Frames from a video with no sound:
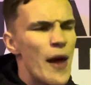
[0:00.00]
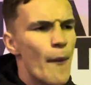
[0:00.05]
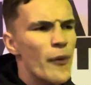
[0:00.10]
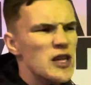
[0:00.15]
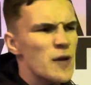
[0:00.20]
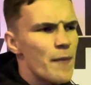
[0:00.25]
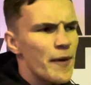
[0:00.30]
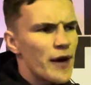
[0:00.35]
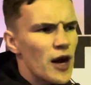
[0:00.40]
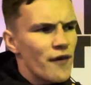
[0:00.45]
was
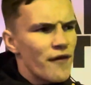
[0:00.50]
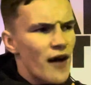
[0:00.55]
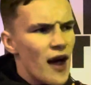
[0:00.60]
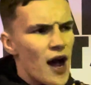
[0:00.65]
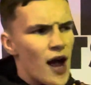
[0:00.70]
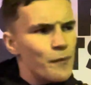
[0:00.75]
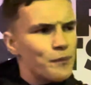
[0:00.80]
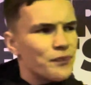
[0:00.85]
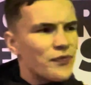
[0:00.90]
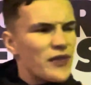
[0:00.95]
a bit
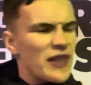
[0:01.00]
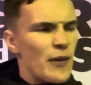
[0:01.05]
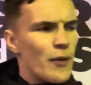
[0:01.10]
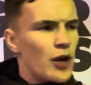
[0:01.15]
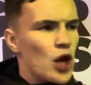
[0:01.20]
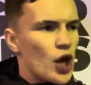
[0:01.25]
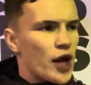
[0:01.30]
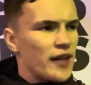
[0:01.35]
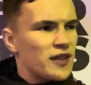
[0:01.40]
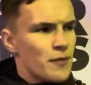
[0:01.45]
of they were
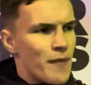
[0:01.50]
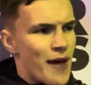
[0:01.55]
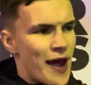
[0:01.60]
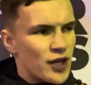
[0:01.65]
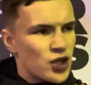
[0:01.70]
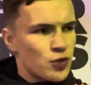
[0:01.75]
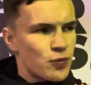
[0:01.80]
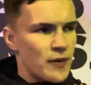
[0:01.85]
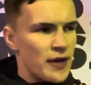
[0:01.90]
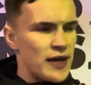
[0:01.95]
looking to
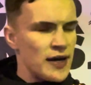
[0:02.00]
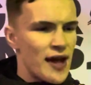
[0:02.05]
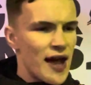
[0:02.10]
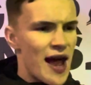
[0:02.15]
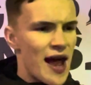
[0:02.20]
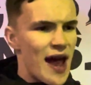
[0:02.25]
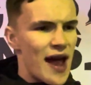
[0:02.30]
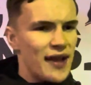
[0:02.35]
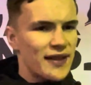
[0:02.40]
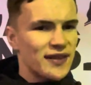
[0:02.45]
match me
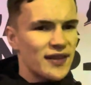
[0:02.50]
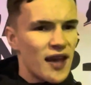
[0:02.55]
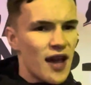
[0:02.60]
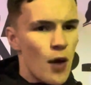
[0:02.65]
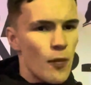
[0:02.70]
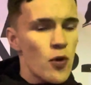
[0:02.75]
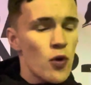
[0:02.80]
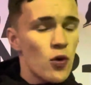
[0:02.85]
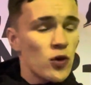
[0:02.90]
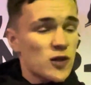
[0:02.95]
at,
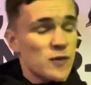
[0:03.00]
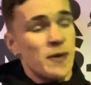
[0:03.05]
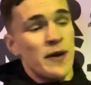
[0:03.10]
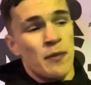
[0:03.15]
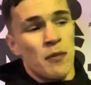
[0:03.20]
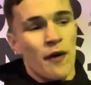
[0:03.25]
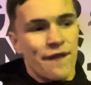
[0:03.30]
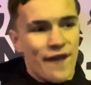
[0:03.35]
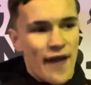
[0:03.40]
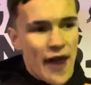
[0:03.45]
we were speaking
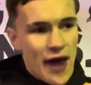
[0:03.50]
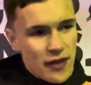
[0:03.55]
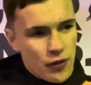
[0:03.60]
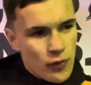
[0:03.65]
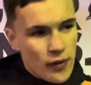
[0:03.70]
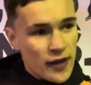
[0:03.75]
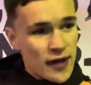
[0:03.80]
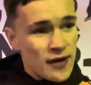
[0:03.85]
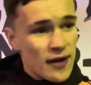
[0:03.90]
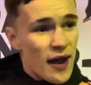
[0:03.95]
about
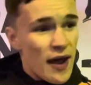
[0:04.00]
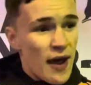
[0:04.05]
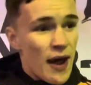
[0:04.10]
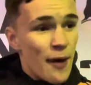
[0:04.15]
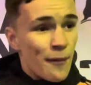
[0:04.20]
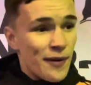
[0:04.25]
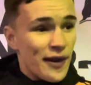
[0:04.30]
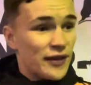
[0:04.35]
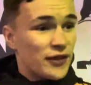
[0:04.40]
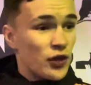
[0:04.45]
featherweight,
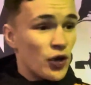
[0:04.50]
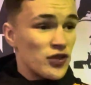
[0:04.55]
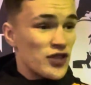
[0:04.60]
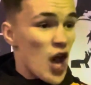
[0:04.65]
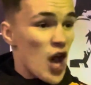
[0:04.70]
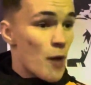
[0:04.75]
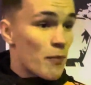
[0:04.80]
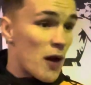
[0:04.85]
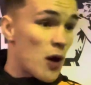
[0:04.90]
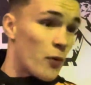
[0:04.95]
but it turns
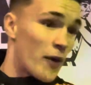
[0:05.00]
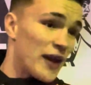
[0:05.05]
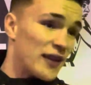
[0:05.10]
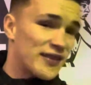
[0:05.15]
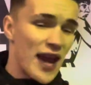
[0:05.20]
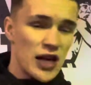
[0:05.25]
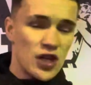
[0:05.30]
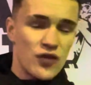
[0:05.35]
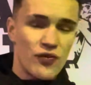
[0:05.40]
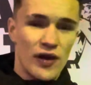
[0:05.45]
out my weight's
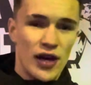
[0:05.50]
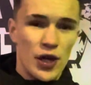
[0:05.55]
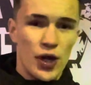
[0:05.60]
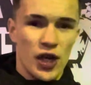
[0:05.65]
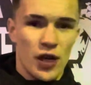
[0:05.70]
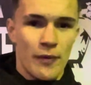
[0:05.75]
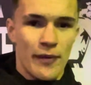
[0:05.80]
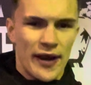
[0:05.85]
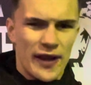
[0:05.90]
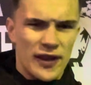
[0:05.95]
actually really good
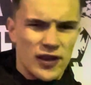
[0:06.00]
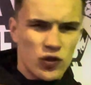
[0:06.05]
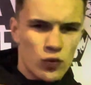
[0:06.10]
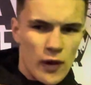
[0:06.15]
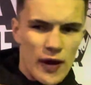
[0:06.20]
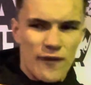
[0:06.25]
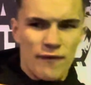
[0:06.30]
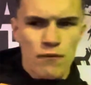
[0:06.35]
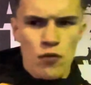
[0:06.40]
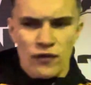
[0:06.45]
in a minute, so
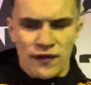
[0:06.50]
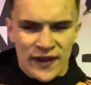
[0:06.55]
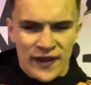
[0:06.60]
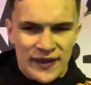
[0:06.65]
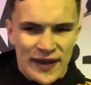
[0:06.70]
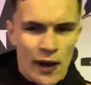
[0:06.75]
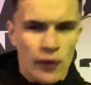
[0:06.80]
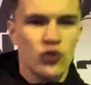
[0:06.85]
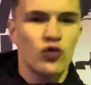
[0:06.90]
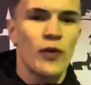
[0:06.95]
we've moved it
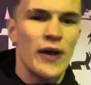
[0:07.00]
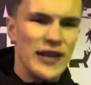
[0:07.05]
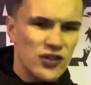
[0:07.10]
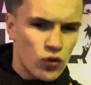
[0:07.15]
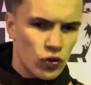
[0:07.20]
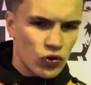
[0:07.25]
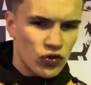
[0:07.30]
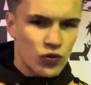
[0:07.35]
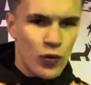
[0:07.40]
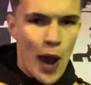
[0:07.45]
down to 8
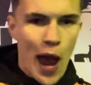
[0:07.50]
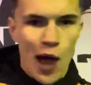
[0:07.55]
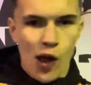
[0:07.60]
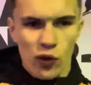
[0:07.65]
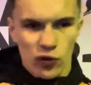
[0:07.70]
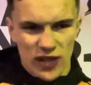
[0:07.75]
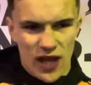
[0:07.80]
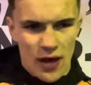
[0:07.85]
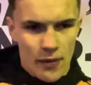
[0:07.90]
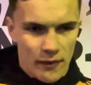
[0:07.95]
stone
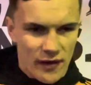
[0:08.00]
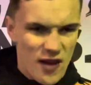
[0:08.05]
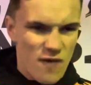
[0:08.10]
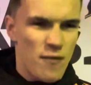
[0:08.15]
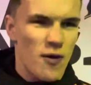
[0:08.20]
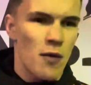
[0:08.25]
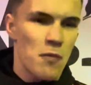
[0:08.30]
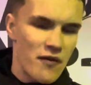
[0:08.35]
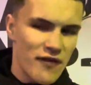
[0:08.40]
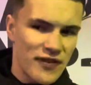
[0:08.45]
12, so that may have
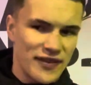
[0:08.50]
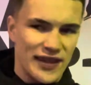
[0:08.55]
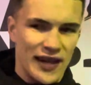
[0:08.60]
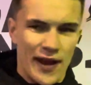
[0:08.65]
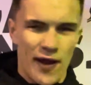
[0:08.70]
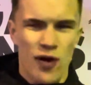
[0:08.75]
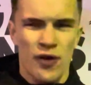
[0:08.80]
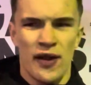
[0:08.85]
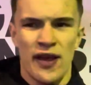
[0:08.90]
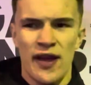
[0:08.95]
put a bit of a delay
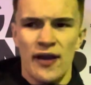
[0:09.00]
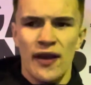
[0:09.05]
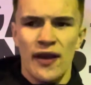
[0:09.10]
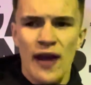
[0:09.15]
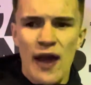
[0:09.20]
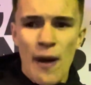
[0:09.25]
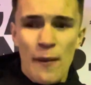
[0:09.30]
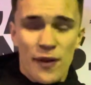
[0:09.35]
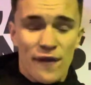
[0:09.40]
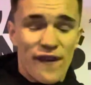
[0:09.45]
on it.
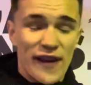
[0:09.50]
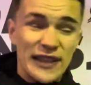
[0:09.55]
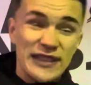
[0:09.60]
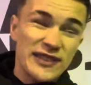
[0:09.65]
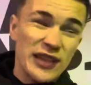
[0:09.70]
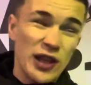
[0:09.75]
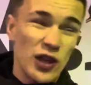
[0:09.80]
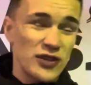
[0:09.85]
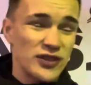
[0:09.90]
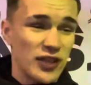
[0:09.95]
Fight's
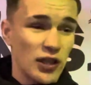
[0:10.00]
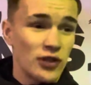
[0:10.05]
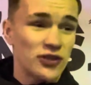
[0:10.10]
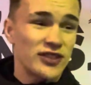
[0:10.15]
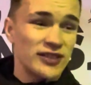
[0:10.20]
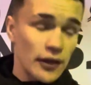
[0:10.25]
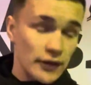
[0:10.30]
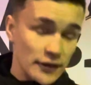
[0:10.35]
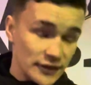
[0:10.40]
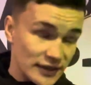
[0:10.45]

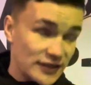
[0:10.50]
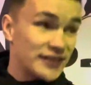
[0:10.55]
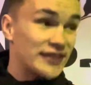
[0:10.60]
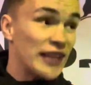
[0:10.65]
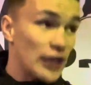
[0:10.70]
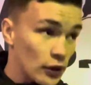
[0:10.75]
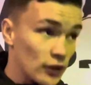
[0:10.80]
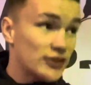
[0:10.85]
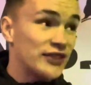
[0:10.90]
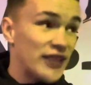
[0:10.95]

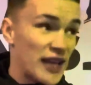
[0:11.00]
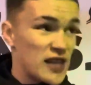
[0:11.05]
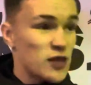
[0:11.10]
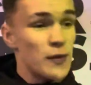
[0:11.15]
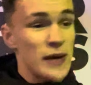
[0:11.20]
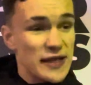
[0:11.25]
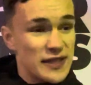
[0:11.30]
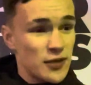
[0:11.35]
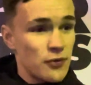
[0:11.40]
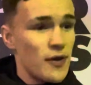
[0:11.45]
still 6
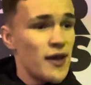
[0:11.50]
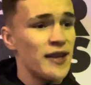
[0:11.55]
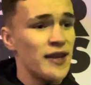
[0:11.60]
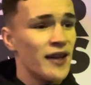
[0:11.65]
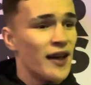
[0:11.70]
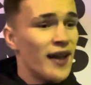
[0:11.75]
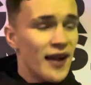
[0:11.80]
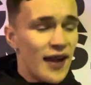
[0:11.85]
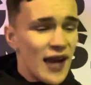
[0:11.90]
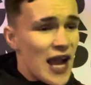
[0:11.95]
weeks away.
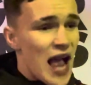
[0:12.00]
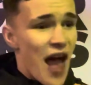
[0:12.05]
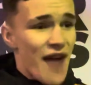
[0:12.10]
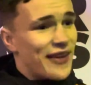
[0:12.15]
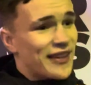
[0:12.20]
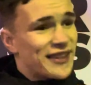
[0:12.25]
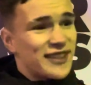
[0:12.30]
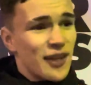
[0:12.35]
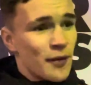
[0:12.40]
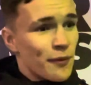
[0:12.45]
I've
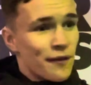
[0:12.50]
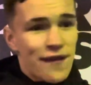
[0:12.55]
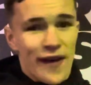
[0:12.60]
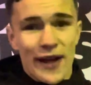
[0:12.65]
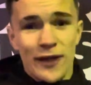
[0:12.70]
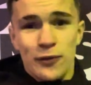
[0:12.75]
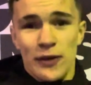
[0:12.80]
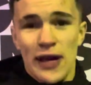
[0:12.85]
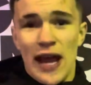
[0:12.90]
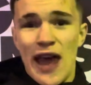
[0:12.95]
had some
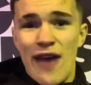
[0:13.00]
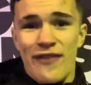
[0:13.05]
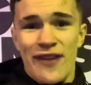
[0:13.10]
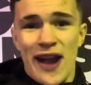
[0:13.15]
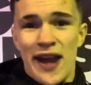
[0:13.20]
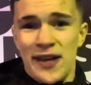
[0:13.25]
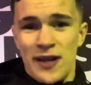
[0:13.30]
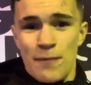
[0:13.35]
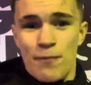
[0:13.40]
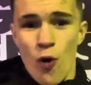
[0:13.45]
fights when I haven't
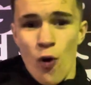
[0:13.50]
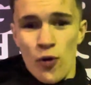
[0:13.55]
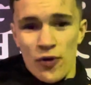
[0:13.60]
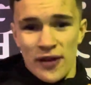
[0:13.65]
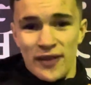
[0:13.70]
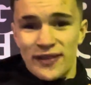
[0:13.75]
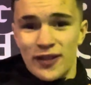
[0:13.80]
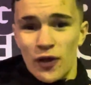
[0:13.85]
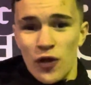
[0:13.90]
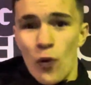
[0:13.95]
had an opponent
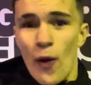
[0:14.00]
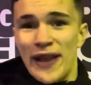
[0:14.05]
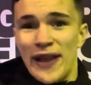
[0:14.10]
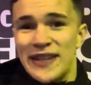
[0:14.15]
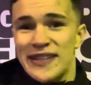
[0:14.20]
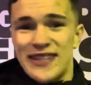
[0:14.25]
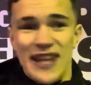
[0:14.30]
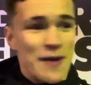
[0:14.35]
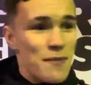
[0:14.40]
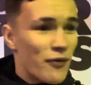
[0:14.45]
until the
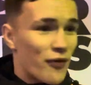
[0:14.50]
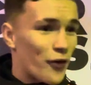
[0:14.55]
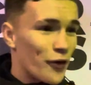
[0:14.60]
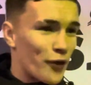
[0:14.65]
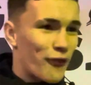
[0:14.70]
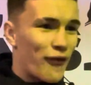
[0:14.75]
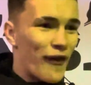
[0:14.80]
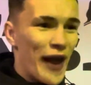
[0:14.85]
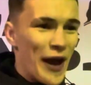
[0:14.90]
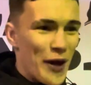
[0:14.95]
Wednesday before the
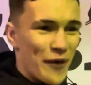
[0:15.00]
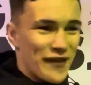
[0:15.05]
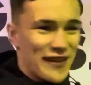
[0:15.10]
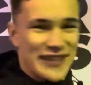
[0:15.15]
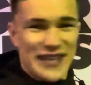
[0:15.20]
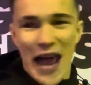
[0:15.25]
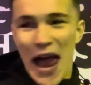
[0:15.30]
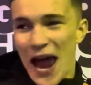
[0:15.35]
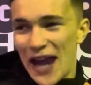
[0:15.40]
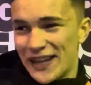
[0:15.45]
fight on the
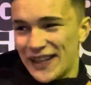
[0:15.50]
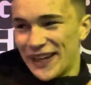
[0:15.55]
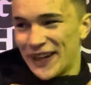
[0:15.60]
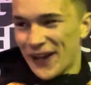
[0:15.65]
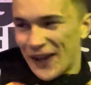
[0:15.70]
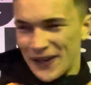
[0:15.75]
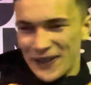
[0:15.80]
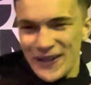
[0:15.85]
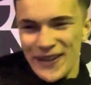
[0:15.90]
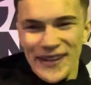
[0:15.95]
Saturday,
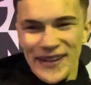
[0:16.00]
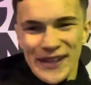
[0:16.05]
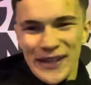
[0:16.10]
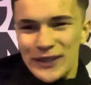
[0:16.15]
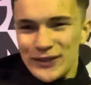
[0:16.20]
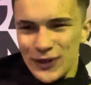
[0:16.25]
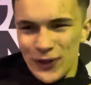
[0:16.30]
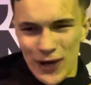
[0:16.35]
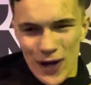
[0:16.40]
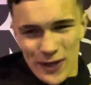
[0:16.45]
like.
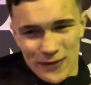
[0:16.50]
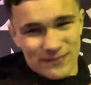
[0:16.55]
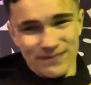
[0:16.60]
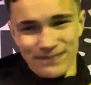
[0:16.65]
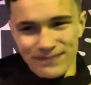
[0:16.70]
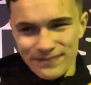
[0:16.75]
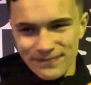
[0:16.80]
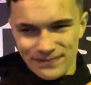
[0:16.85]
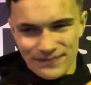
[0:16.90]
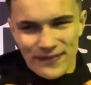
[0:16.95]
So look,
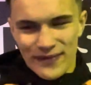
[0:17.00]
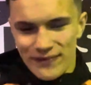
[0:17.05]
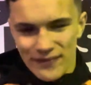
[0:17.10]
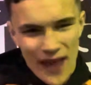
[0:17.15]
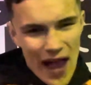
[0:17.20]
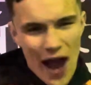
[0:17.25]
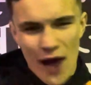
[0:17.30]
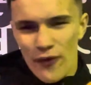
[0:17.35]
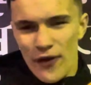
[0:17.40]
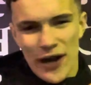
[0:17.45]

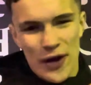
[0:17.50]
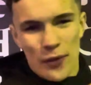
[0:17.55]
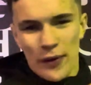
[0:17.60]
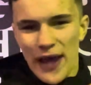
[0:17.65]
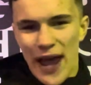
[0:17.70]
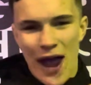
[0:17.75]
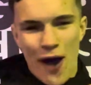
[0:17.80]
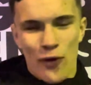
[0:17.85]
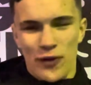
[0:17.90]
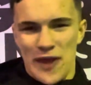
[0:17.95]
I really don't
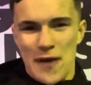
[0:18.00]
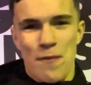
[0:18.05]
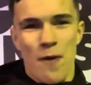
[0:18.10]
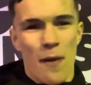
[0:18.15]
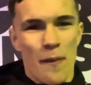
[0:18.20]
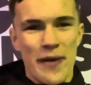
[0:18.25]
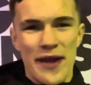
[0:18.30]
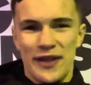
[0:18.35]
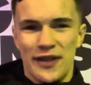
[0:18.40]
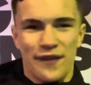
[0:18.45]
care who they
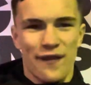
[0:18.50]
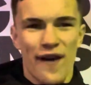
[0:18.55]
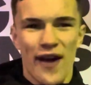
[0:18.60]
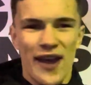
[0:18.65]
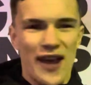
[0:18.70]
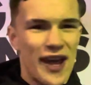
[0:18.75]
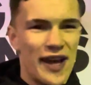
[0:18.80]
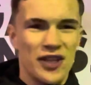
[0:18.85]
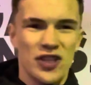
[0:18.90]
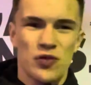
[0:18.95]
put me in to fight,
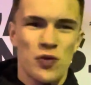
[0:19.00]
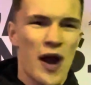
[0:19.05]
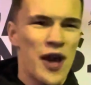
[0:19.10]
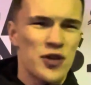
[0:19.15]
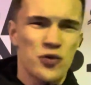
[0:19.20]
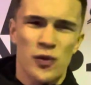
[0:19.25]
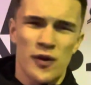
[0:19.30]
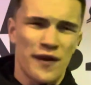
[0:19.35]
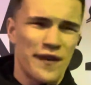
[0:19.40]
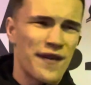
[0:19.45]
I
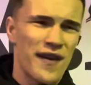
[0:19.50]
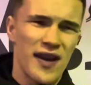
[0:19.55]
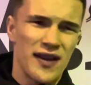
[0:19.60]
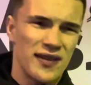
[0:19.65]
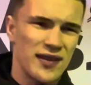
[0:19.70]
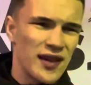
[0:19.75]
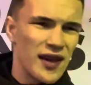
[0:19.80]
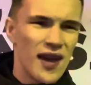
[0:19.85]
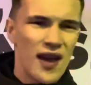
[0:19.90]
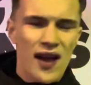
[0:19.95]
just want to fight.
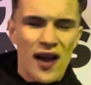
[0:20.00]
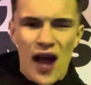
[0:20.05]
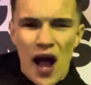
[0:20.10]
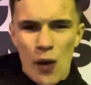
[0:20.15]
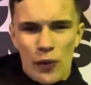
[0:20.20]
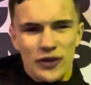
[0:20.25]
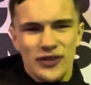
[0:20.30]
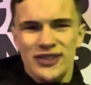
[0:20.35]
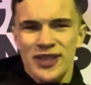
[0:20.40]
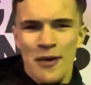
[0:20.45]
I
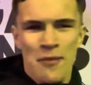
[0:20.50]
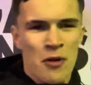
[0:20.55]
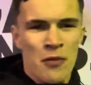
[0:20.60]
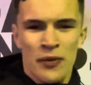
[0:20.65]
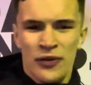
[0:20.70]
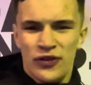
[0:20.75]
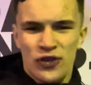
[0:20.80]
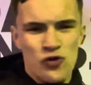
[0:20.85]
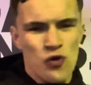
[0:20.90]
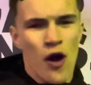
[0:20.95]
want someone
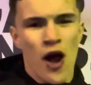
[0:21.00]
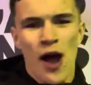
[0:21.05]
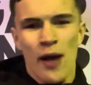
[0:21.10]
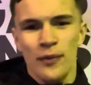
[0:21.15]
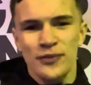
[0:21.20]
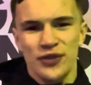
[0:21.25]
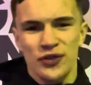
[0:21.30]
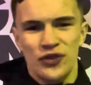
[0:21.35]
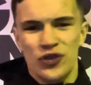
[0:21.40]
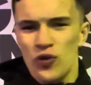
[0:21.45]
with 2
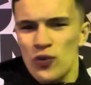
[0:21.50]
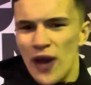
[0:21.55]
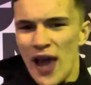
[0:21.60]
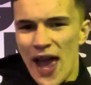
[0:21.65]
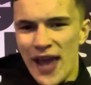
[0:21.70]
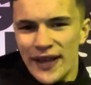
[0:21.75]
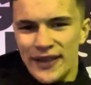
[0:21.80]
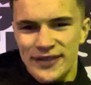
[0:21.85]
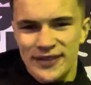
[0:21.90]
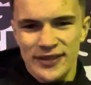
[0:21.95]
arms and 2
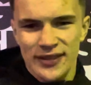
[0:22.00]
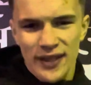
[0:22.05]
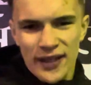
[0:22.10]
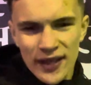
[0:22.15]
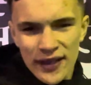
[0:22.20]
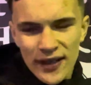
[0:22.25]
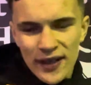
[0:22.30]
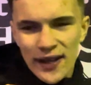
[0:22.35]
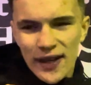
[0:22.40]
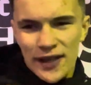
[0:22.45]
legs
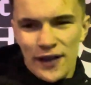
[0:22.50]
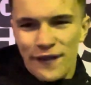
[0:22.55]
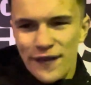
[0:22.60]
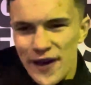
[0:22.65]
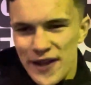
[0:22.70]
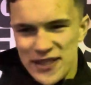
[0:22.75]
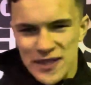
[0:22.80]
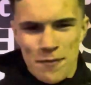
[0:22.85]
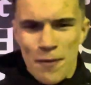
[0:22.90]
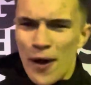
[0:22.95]
and a
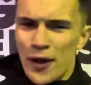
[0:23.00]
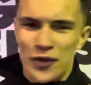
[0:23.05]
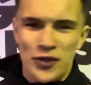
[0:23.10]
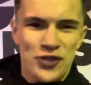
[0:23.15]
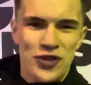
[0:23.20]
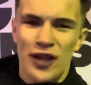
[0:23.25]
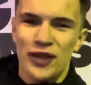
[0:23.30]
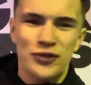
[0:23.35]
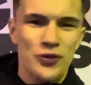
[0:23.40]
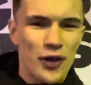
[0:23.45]
face to punch,
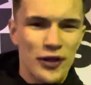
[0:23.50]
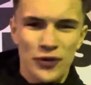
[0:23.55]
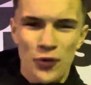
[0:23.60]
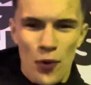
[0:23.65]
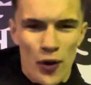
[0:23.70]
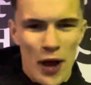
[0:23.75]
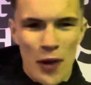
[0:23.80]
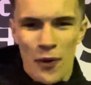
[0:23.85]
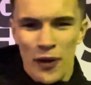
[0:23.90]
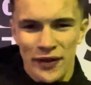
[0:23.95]
that's
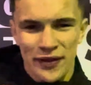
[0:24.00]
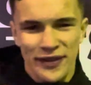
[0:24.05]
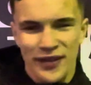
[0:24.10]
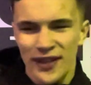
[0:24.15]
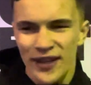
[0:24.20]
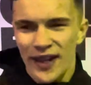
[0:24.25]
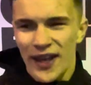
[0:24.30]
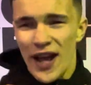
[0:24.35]
all I want.